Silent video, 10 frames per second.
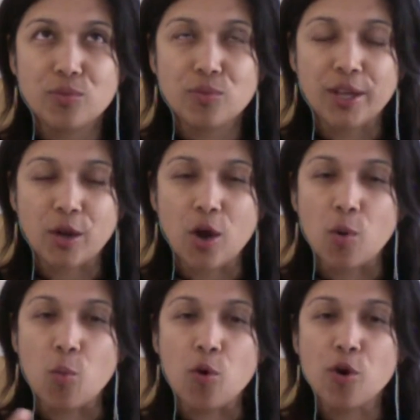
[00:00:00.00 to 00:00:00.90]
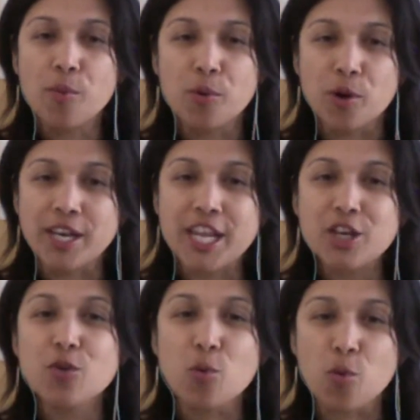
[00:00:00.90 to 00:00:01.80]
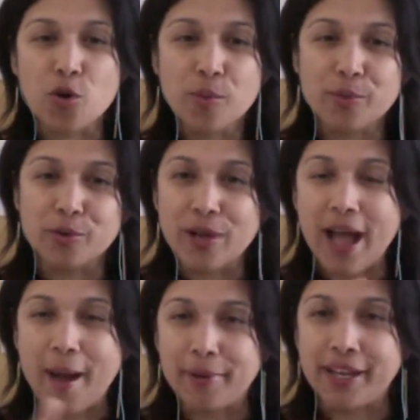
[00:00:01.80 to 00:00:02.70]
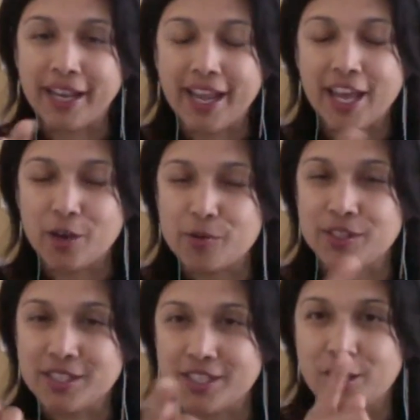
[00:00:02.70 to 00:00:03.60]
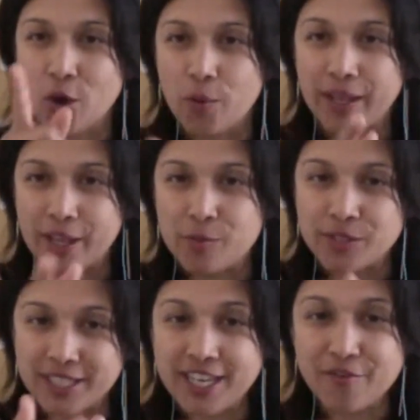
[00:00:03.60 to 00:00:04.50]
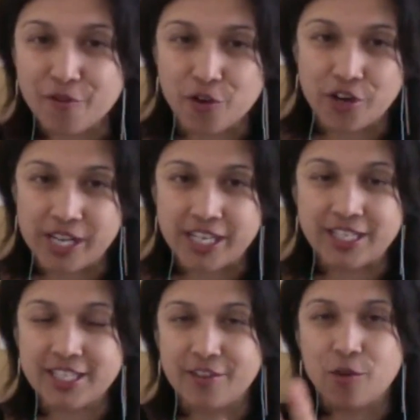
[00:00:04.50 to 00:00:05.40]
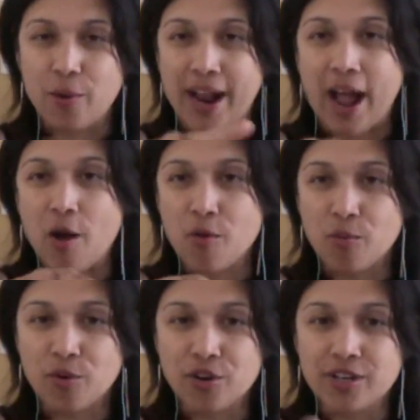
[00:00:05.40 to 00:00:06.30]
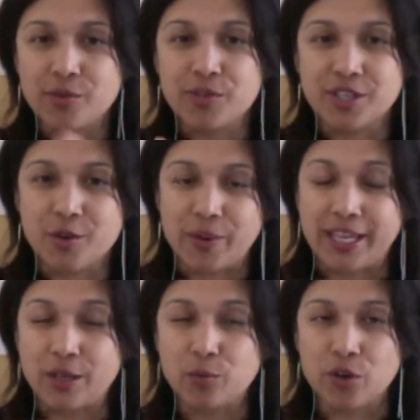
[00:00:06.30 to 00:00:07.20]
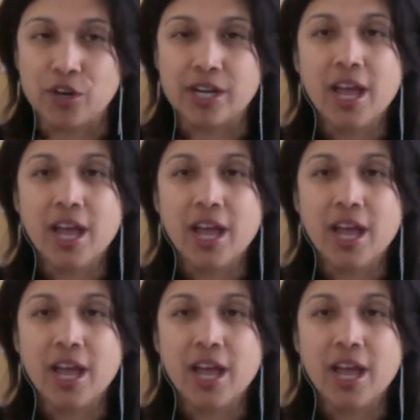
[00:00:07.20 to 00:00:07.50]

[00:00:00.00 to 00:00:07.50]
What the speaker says: a whirlpool, an inner whirlpool happening, and it was inverted. Instead of going outward, it was going inward.